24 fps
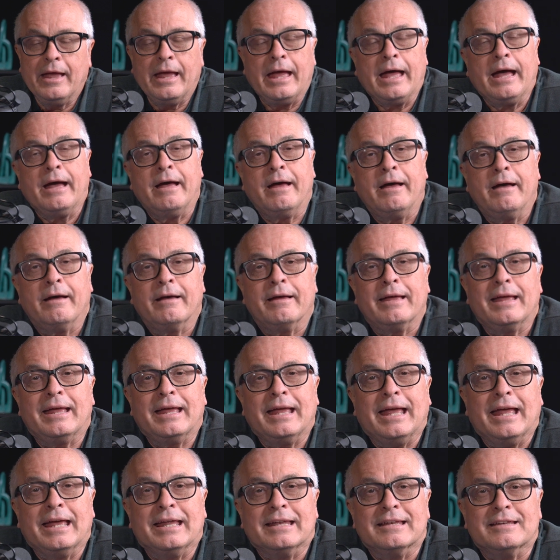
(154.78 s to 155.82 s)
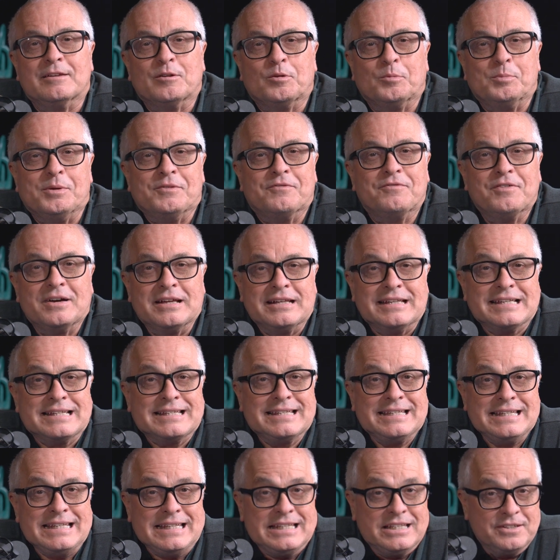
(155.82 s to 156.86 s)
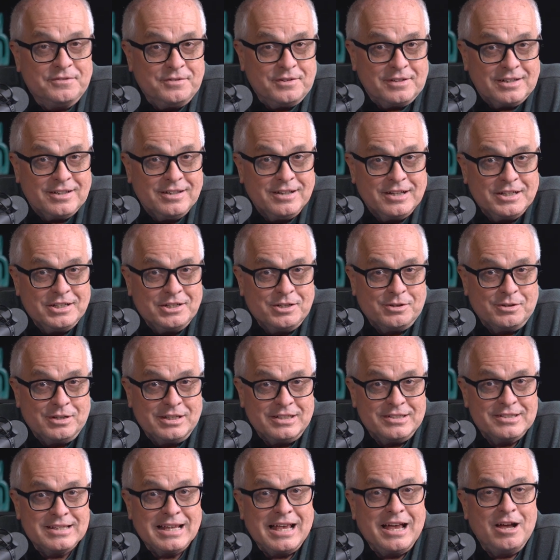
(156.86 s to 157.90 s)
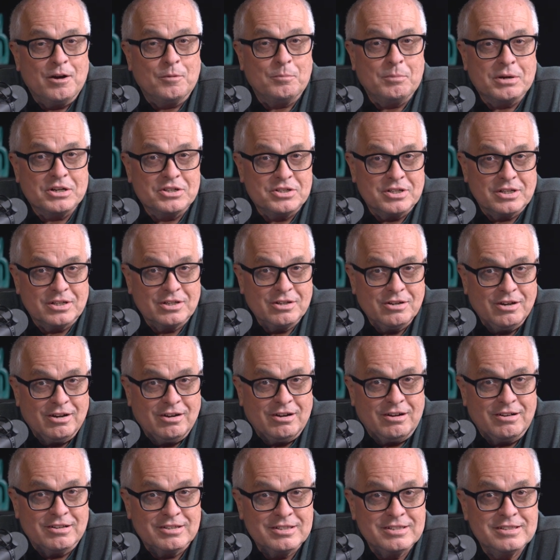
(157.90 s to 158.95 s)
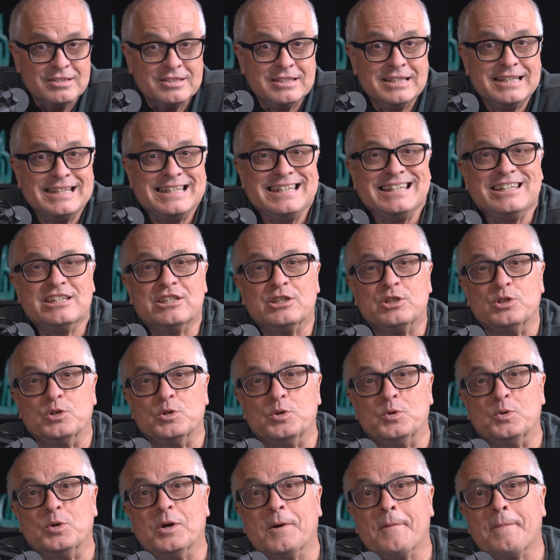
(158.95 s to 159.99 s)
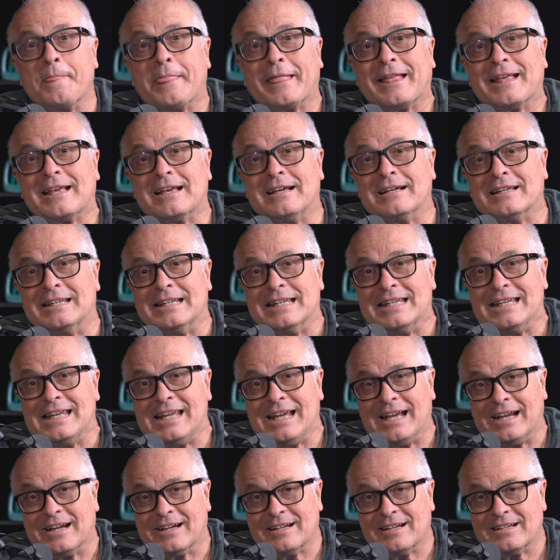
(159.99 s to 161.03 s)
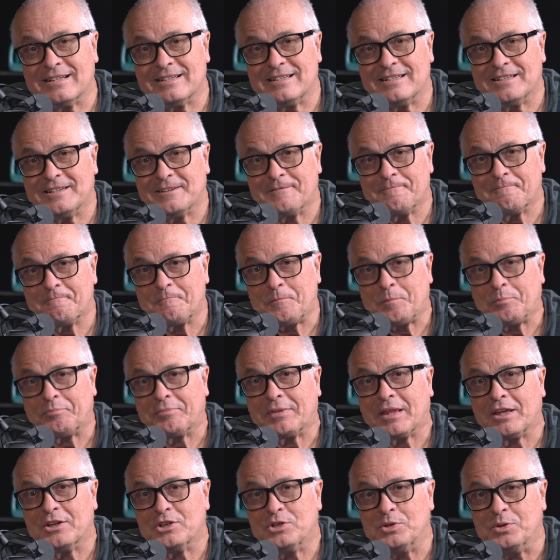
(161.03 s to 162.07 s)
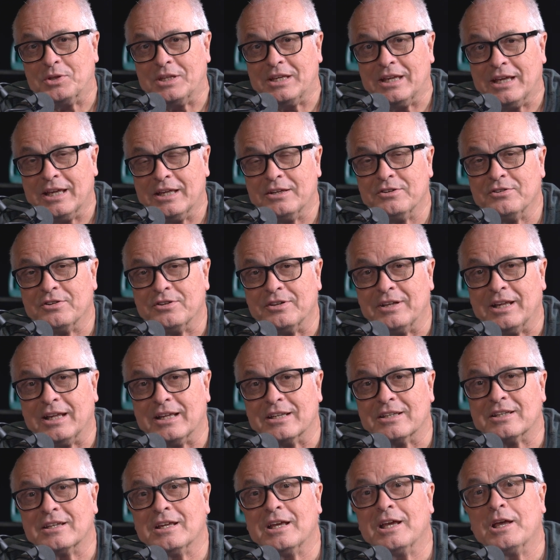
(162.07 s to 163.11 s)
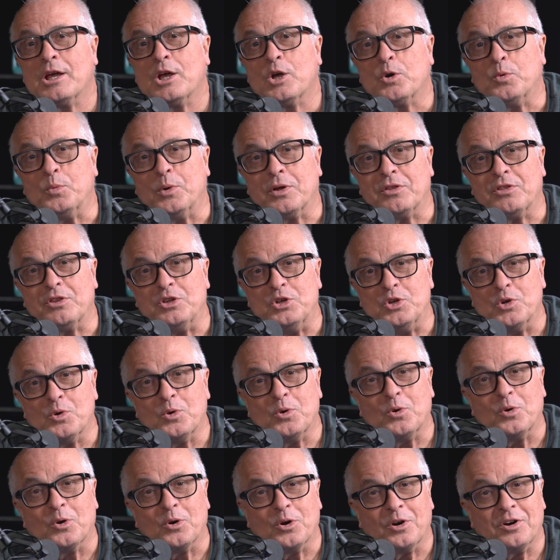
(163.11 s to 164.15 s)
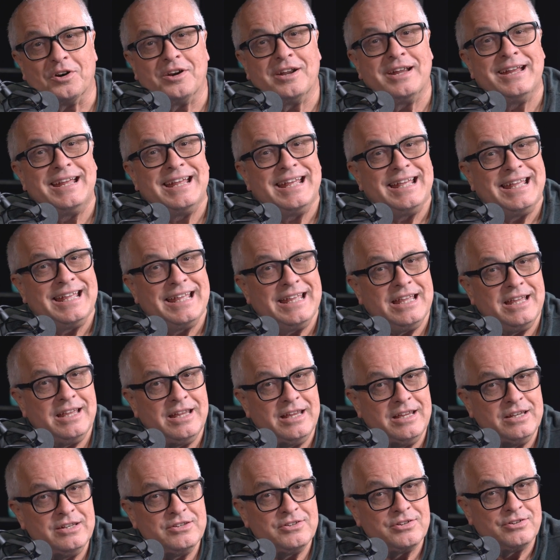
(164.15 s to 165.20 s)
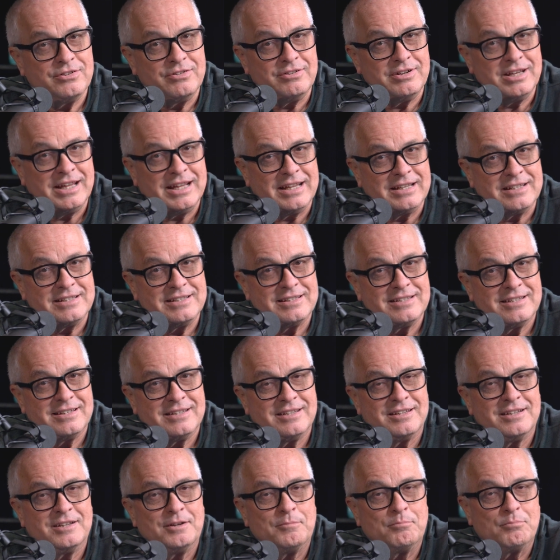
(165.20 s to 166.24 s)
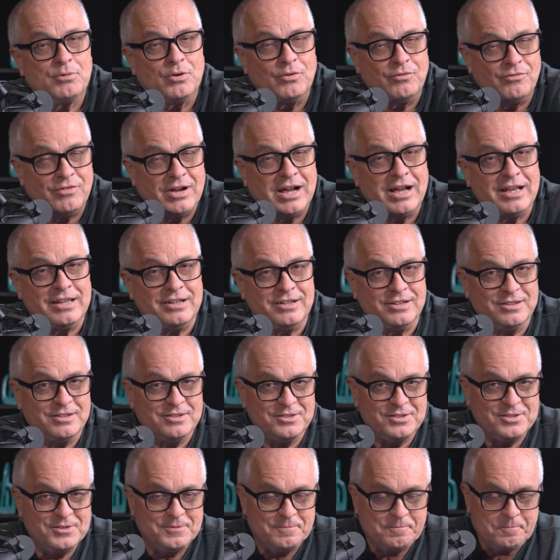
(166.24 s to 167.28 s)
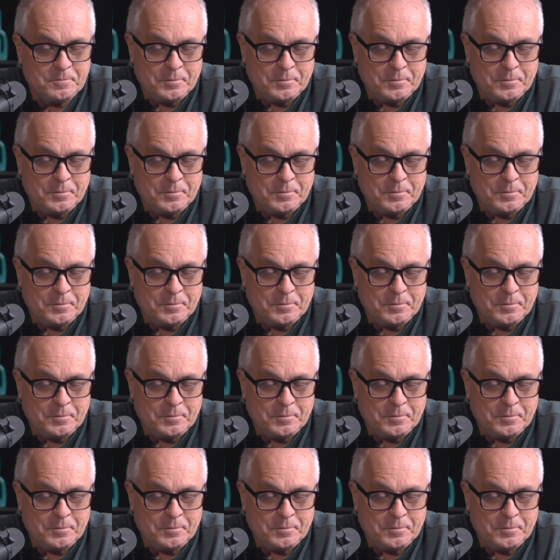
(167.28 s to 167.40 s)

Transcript: And it'll be fun to see different countries, how much it costs to connect to the internet with your internet providers.